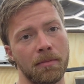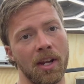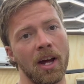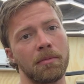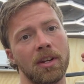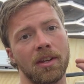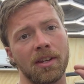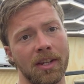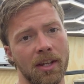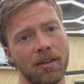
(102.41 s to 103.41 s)
and I'm in
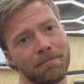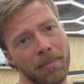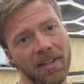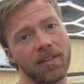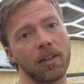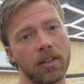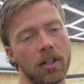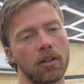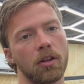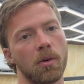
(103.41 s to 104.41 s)
a basically
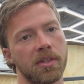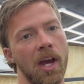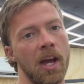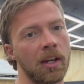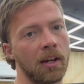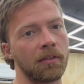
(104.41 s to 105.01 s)
enclosed attic.